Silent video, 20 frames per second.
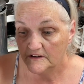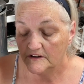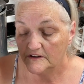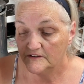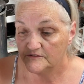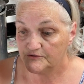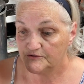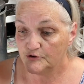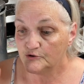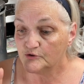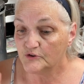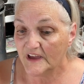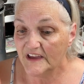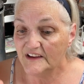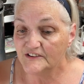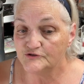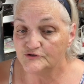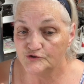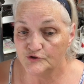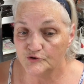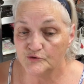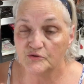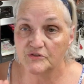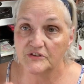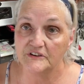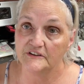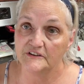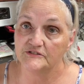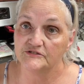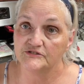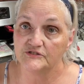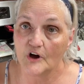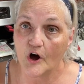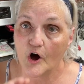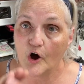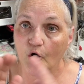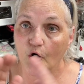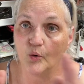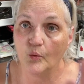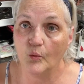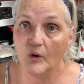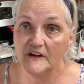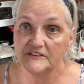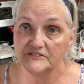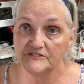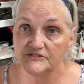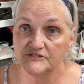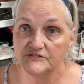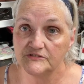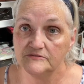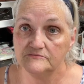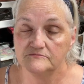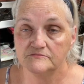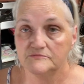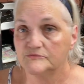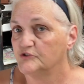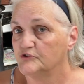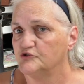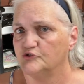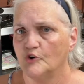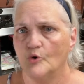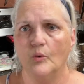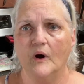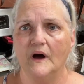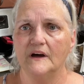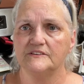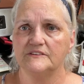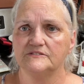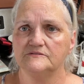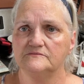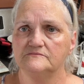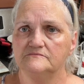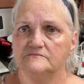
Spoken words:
if you can't do things all at once, so what?